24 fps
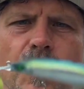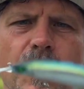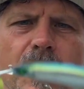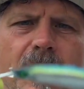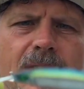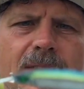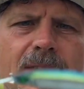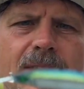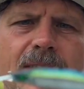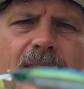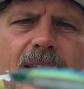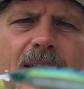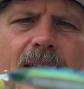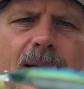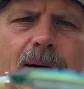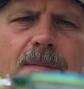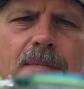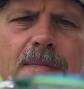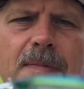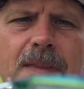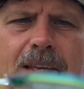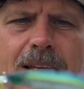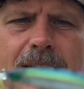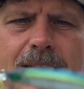with
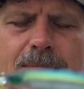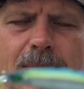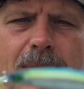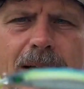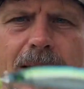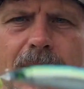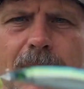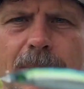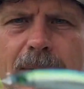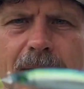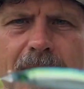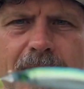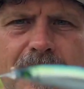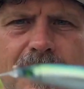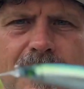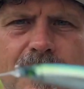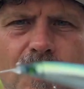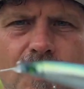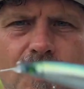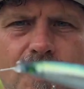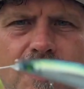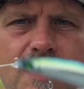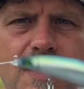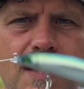these MEGABASS
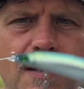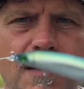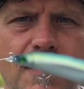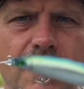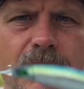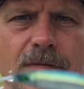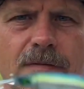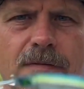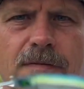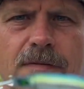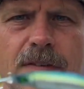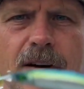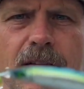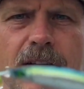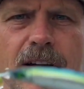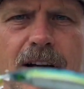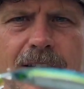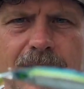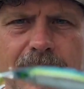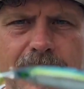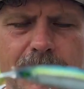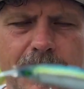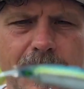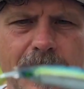sonks, they're very
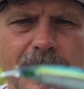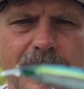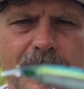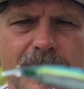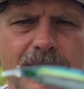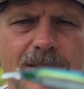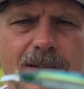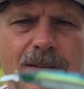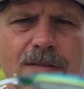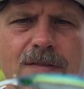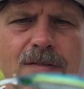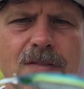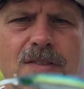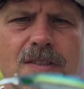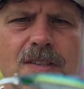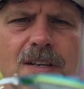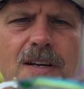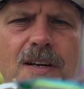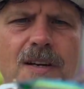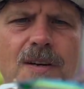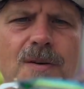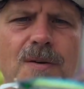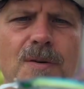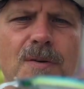expensive.
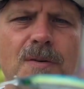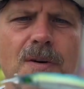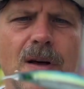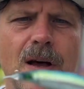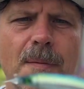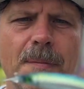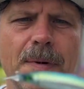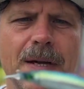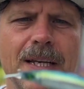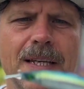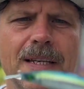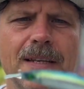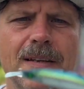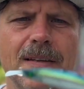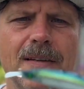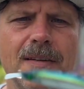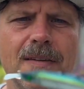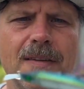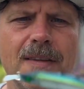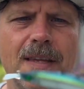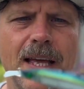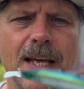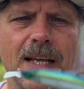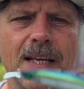So, I mean,
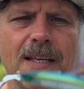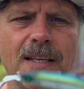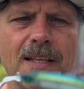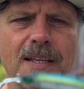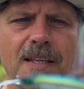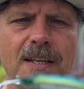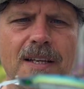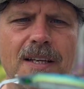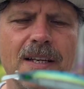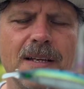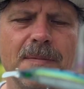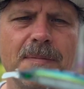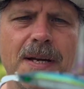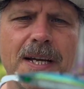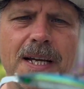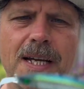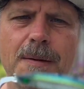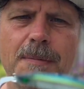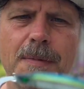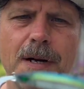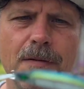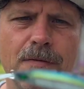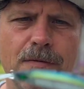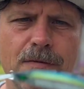you can pick
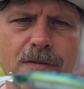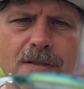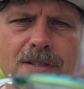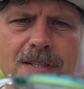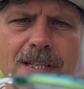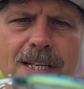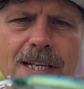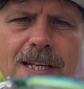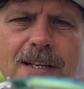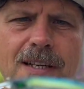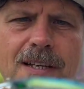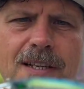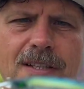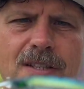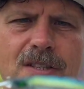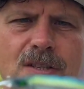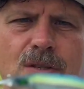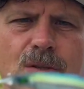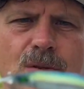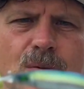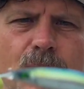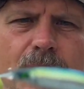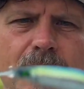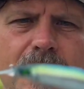them up for as little as
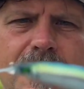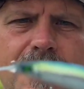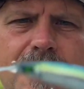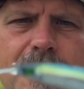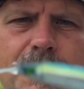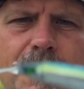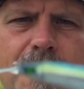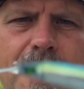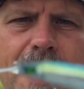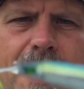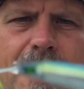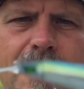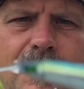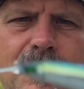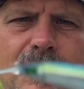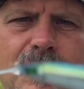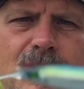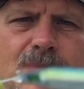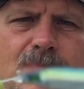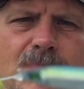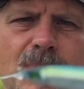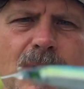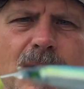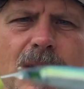
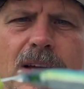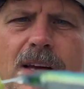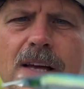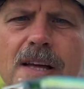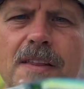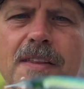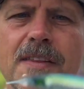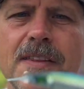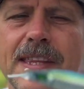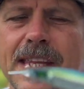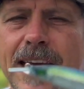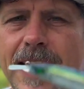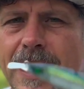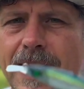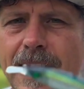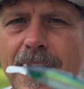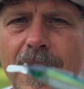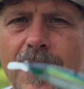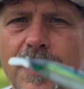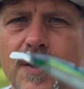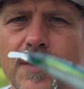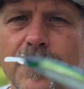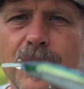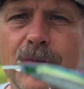£20, but they
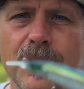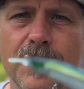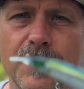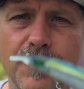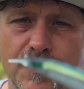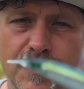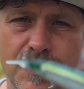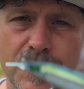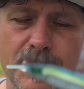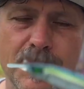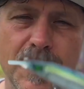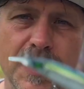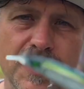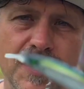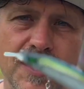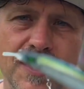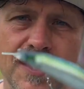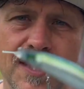go for as much as